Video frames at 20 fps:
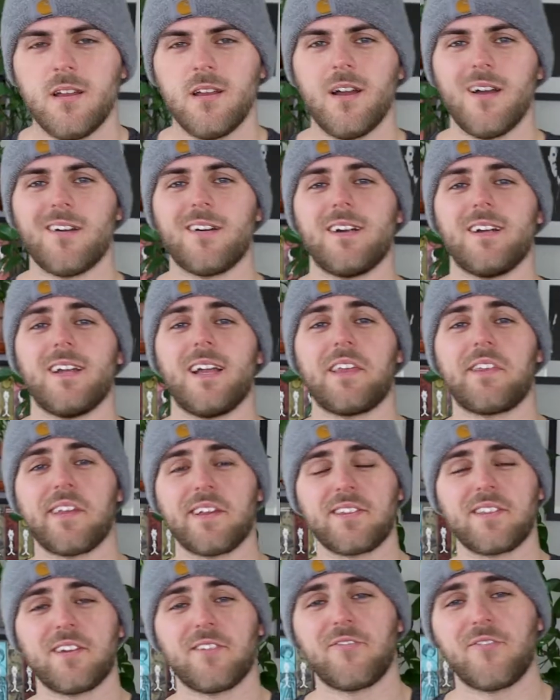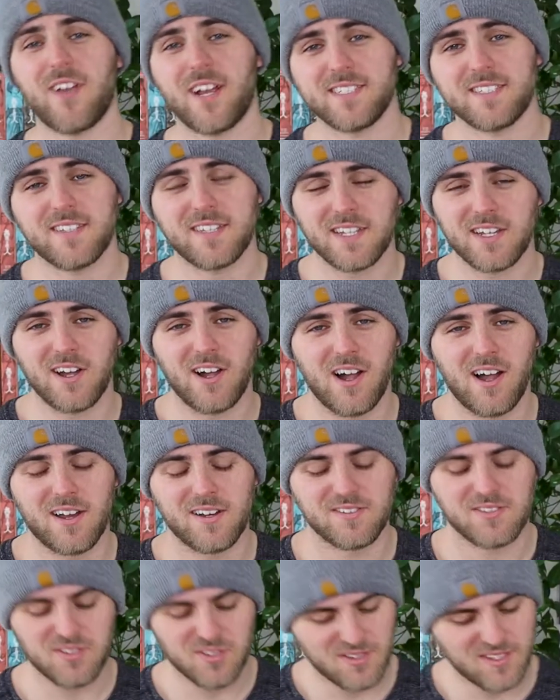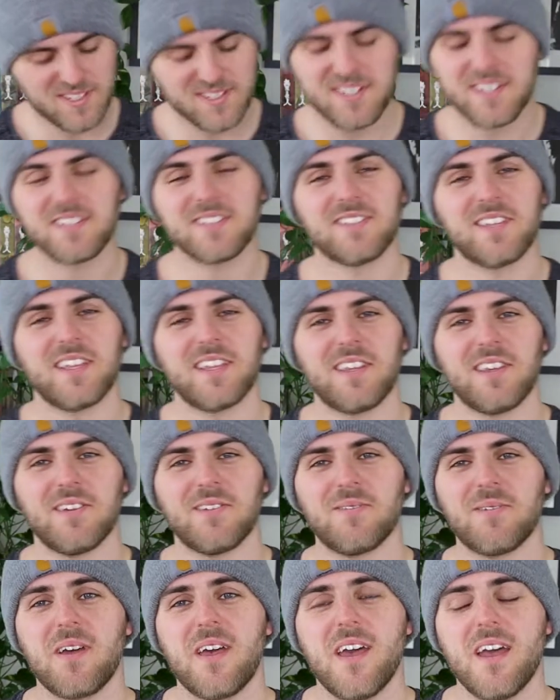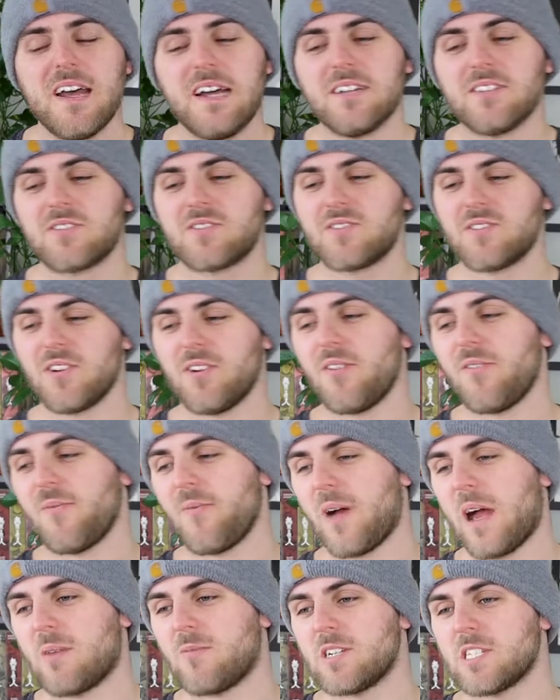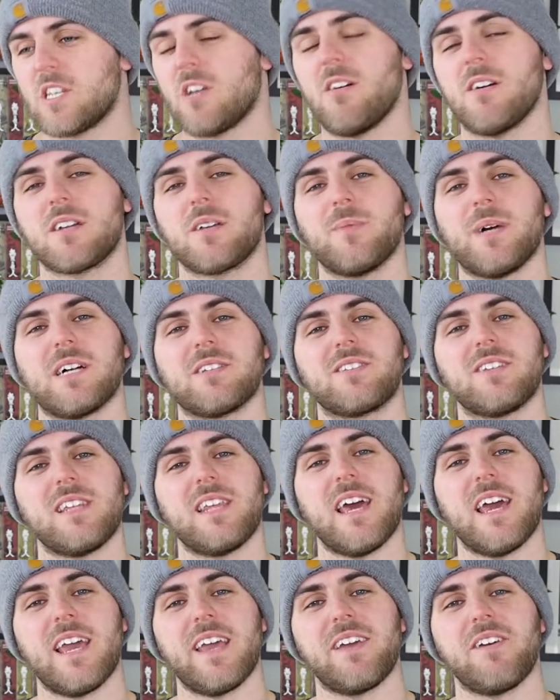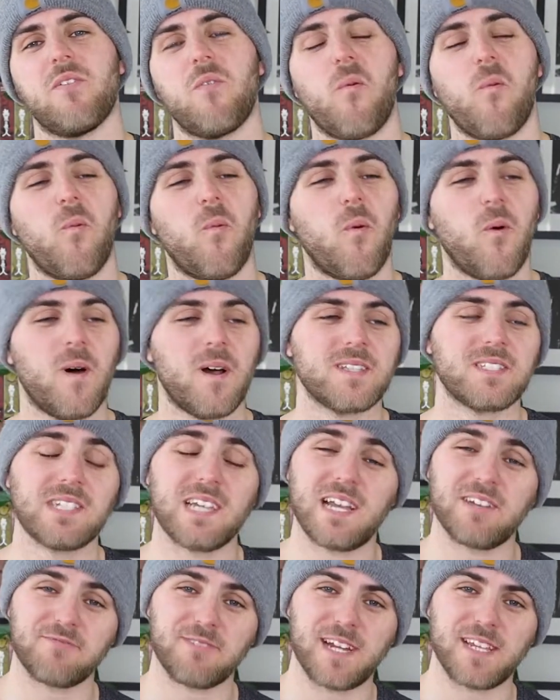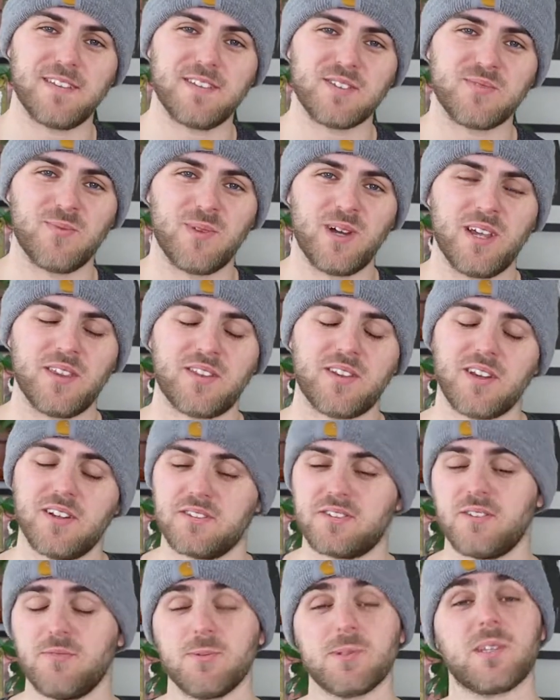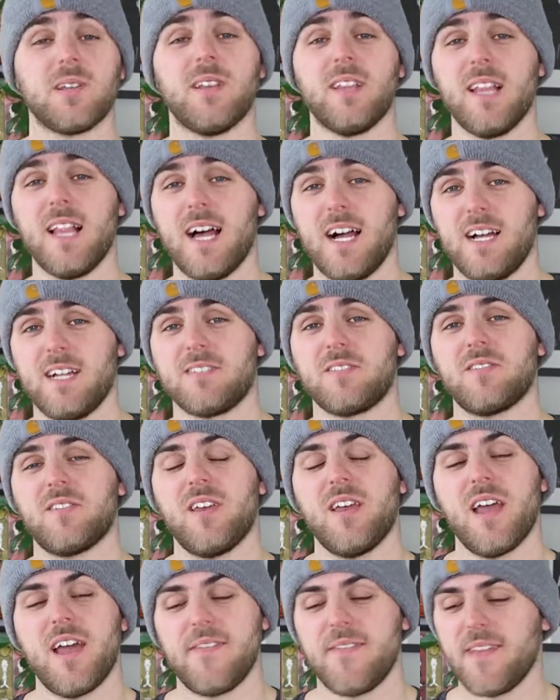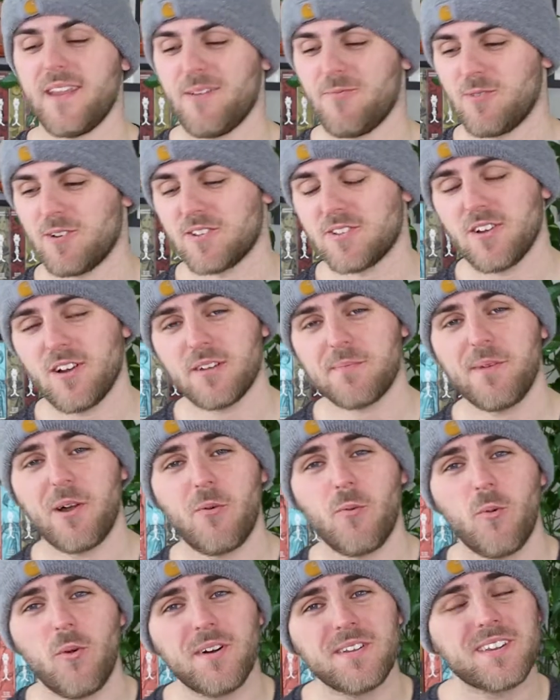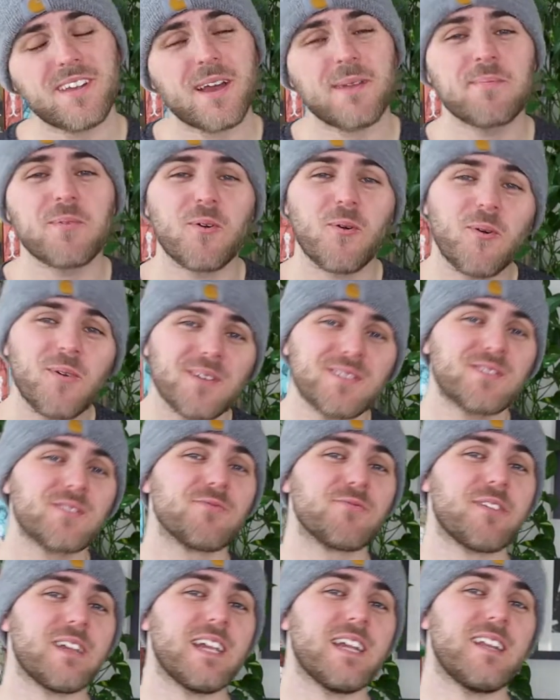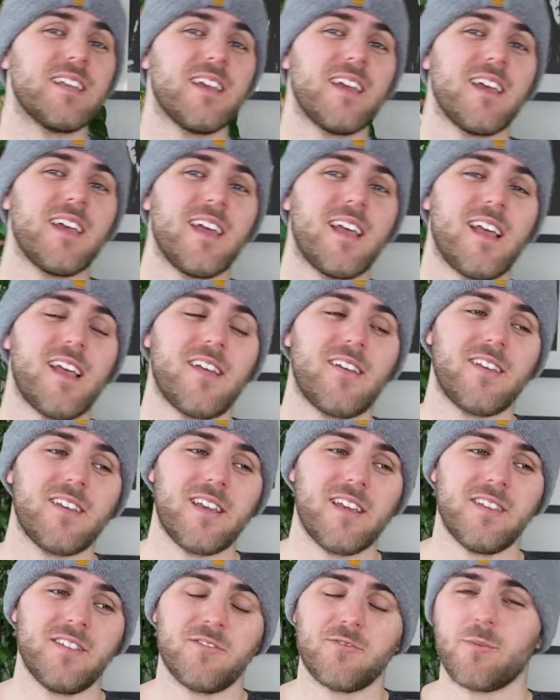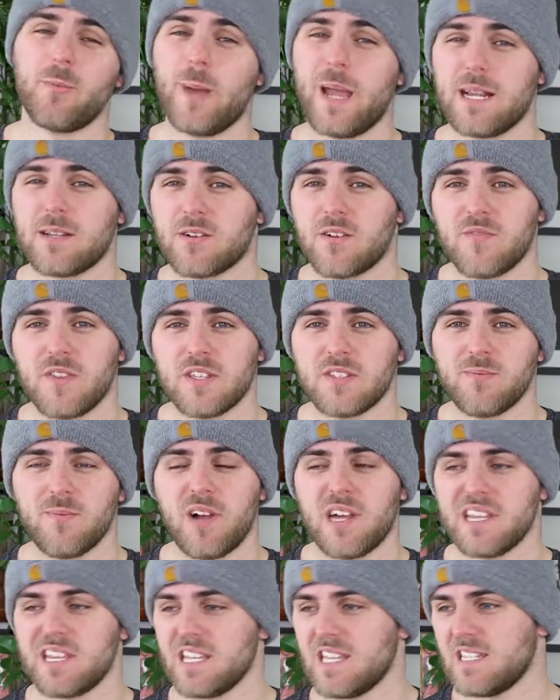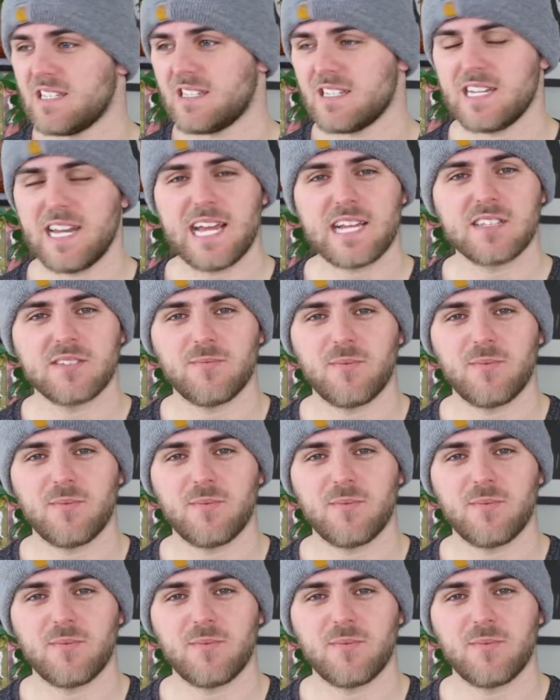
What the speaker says: All right, I think they're finally gone, so let's continue. So I want to talk about today what I read this month, because it was a lot, and then I want to talk about what I'm going to read in the remainder of this month into next